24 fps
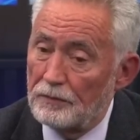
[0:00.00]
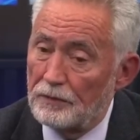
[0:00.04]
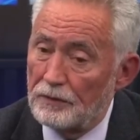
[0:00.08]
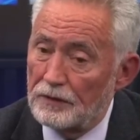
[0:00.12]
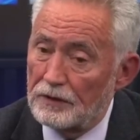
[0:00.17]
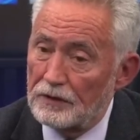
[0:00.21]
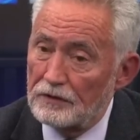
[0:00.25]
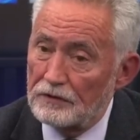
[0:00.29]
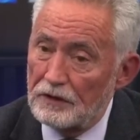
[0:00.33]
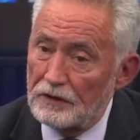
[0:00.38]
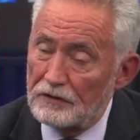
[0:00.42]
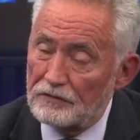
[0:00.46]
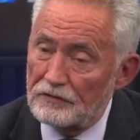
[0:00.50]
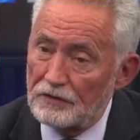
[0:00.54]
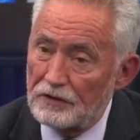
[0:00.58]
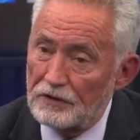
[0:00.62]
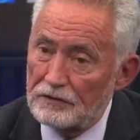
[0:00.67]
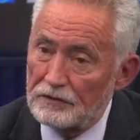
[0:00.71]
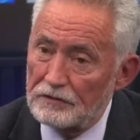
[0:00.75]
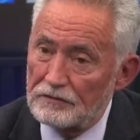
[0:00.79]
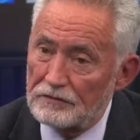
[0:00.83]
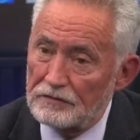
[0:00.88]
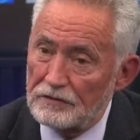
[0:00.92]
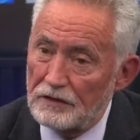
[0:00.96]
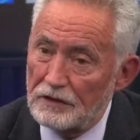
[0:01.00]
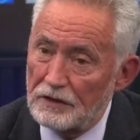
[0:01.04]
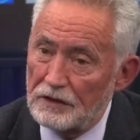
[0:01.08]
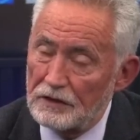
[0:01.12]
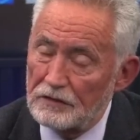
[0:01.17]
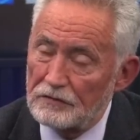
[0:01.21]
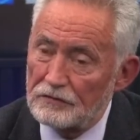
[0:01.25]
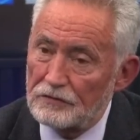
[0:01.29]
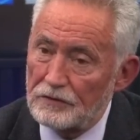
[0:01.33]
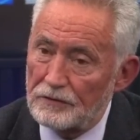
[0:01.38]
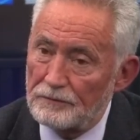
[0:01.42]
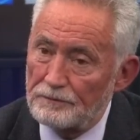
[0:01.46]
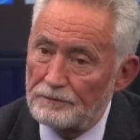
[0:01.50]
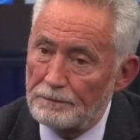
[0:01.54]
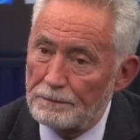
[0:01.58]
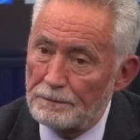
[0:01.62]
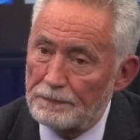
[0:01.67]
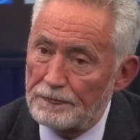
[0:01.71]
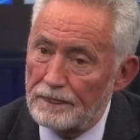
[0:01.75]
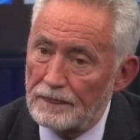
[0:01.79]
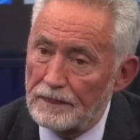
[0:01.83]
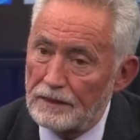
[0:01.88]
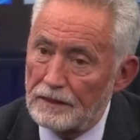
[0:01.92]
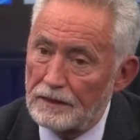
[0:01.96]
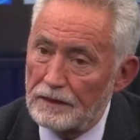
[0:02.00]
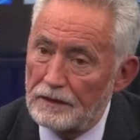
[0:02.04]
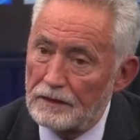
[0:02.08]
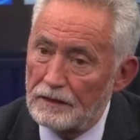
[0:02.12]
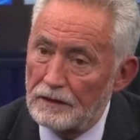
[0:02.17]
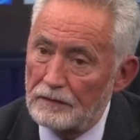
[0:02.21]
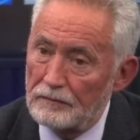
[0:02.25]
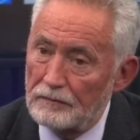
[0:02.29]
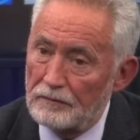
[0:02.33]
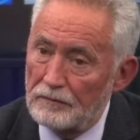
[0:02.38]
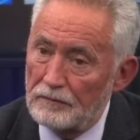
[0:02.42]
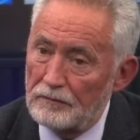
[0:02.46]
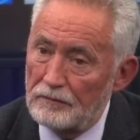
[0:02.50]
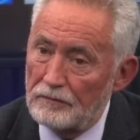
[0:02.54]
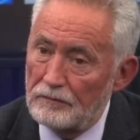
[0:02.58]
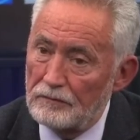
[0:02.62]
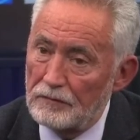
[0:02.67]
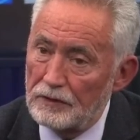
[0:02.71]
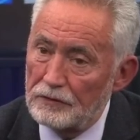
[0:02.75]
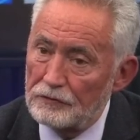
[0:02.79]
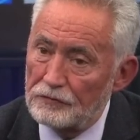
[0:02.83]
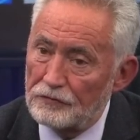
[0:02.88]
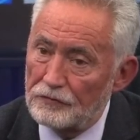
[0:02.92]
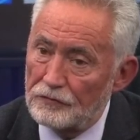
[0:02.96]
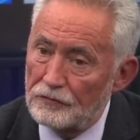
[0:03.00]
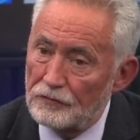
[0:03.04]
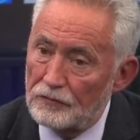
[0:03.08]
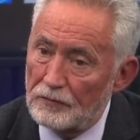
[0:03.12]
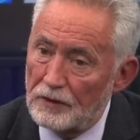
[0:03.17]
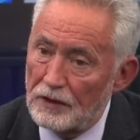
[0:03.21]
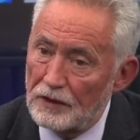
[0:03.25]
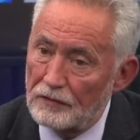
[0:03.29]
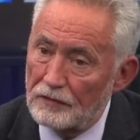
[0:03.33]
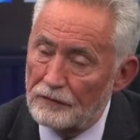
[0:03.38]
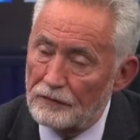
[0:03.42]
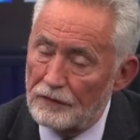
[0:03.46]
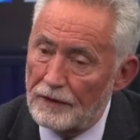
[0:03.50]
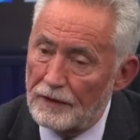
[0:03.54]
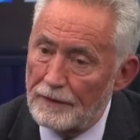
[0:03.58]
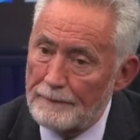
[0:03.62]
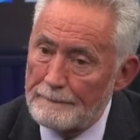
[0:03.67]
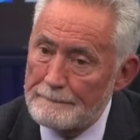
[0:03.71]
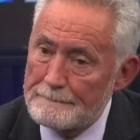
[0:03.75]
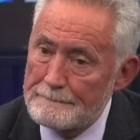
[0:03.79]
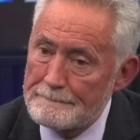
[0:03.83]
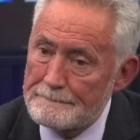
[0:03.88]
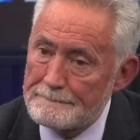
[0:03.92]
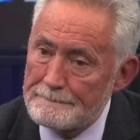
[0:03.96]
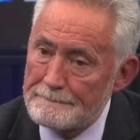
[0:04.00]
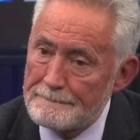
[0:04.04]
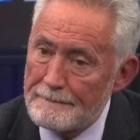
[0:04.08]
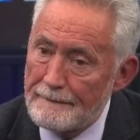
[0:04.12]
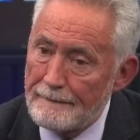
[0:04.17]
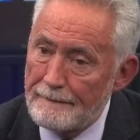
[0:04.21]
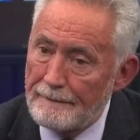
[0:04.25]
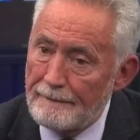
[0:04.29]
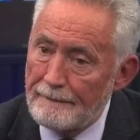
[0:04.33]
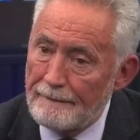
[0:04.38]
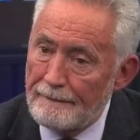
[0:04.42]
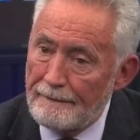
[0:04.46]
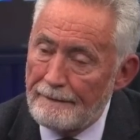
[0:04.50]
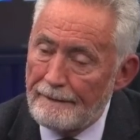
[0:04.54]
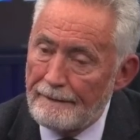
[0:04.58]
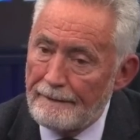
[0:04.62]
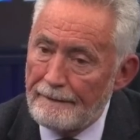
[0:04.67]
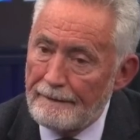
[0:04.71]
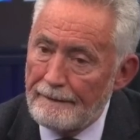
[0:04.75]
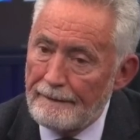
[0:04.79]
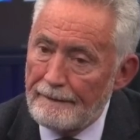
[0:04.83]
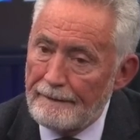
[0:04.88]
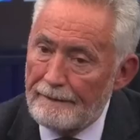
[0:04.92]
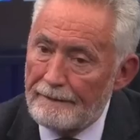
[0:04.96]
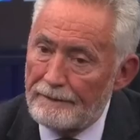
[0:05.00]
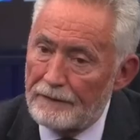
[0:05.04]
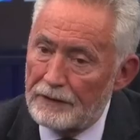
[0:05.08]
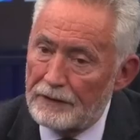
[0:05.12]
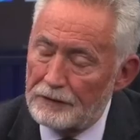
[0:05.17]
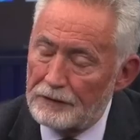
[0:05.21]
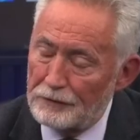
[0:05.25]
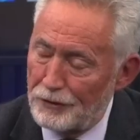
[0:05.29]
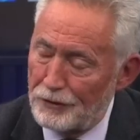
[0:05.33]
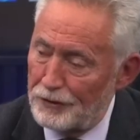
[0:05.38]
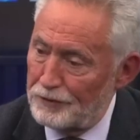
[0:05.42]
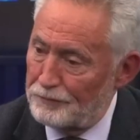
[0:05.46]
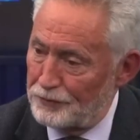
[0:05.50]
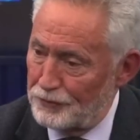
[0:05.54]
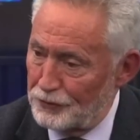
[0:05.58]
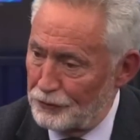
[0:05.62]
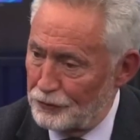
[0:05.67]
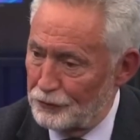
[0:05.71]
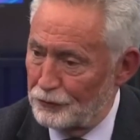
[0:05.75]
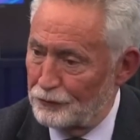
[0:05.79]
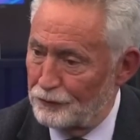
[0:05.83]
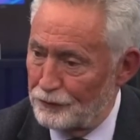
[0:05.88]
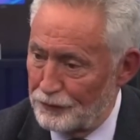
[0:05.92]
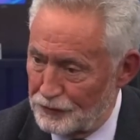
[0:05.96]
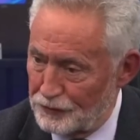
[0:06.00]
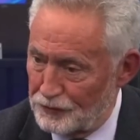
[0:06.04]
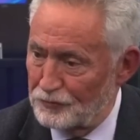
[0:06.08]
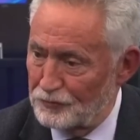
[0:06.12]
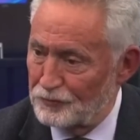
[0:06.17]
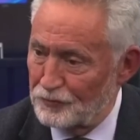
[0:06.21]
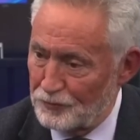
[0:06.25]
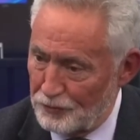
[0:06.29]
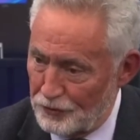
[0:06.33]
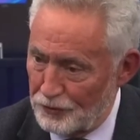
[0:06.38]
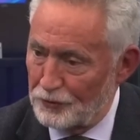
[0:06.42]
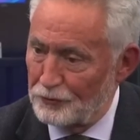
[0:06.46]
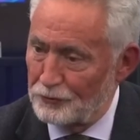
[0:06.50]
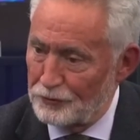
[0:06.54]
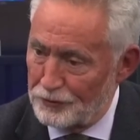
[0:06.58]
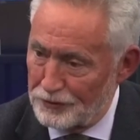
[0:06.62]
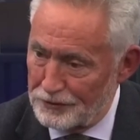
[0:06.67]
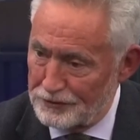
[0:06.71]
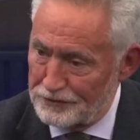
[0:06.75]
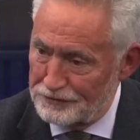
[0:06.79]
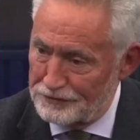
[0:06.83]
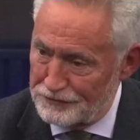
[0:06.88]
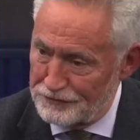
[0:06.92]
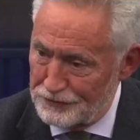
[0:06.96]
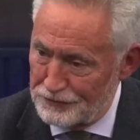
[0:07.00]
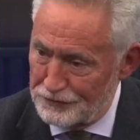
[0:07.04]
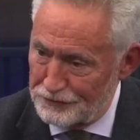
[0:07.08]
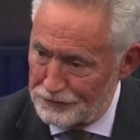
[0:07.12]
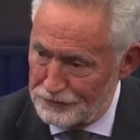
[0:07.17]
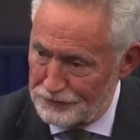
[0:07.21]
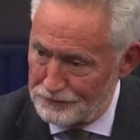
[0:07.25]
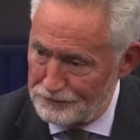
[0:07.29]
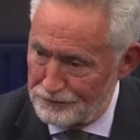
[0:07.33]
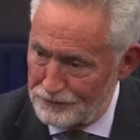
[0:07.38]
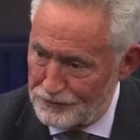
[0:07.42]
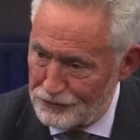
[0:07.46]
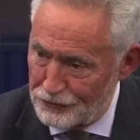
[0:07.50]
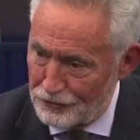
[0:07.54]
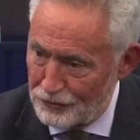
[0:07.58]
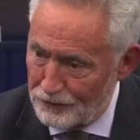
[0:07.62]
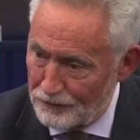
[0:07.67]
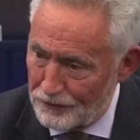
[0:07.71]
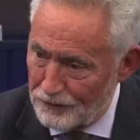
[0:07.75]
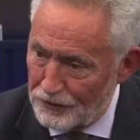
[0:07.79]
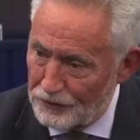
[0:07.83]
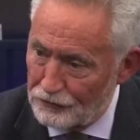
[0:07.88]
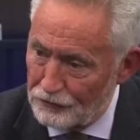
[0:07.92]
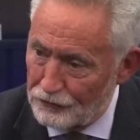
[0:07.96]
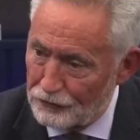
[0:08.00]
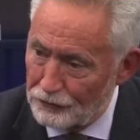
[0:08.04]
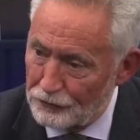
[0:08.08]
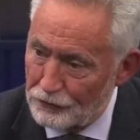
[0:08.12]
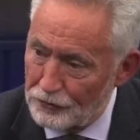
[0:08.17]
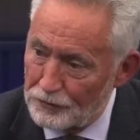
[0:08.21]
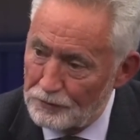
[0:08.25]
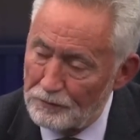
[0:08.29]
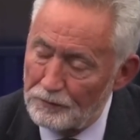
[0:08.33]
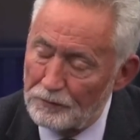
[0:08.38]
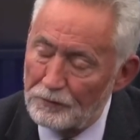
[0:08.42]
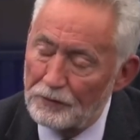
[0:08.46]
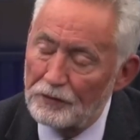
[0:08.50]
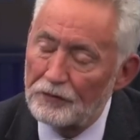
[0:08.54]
But it's hard to say. It's most of them have they don't like being called victims, by the way. It's not a term they enjoy.